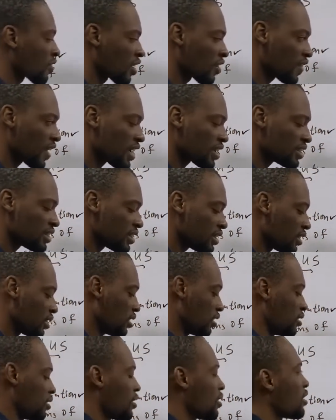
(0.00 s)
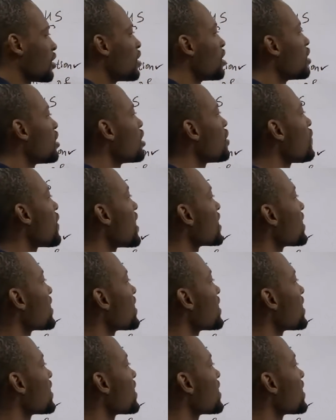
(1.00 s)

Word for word: That is it. If I